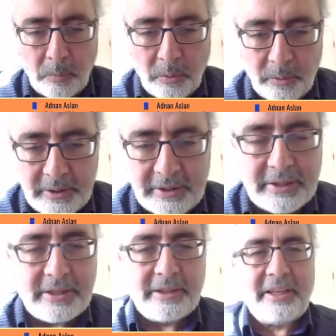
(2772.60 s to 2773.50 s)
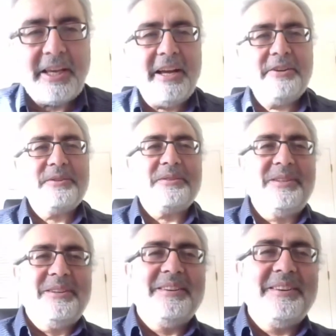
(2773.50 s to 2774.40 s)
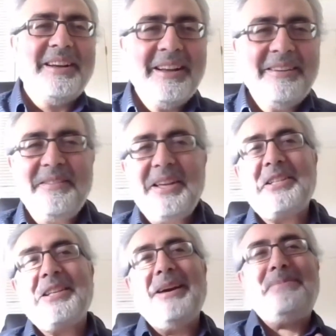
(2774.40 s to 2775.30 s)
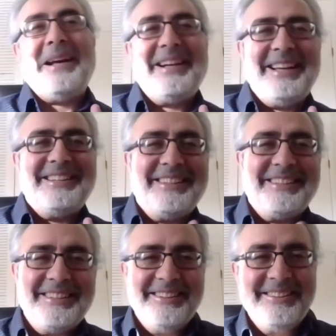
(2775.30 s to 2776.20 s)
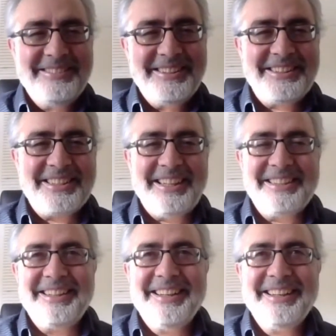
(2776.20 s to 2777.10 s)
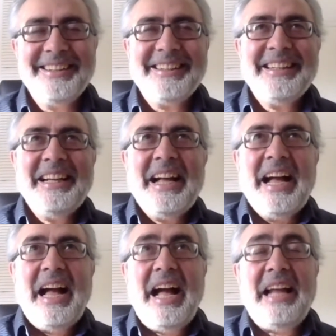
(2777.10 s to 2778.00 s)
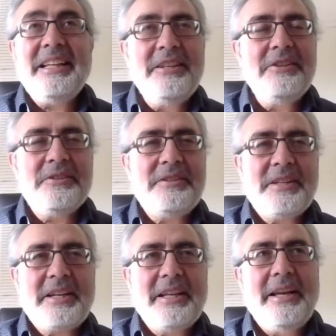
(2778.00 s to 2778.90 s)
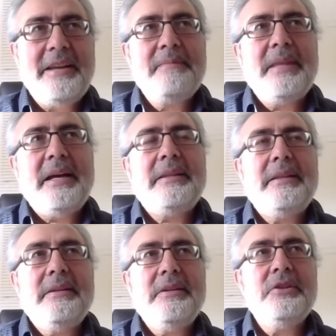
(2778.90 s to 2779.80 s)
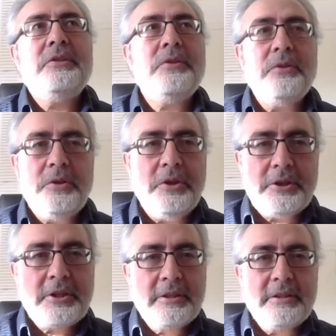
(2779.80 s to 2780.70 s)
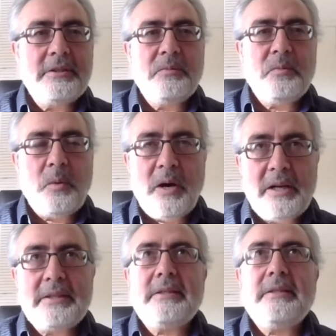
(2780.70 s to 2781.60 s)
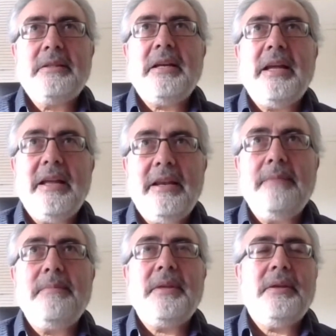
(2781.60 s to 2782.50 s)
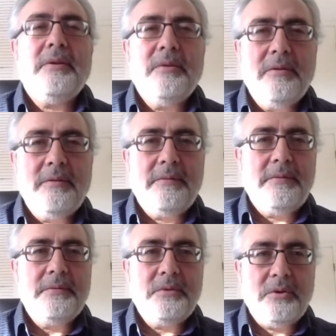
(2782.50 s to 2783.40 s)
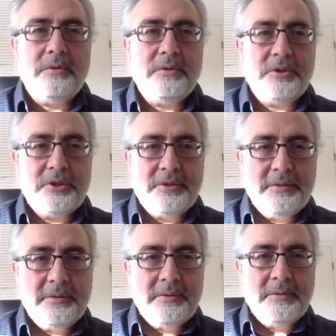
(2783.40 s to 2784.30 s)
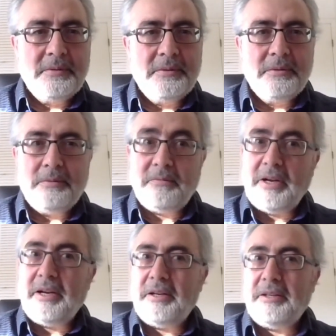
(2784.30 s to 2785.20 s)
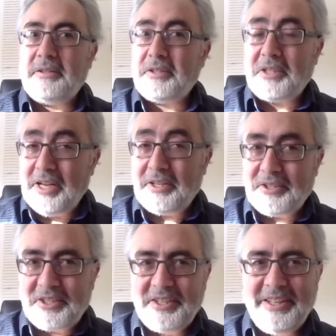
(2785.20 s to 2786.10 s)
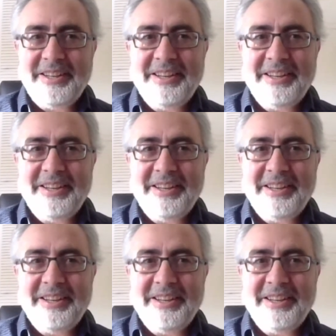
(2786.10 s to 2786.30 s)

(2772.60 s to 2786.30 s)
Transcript: political chaos. We separated each other. And he used to claim that institutions was the enemy of knowledge. Very strange.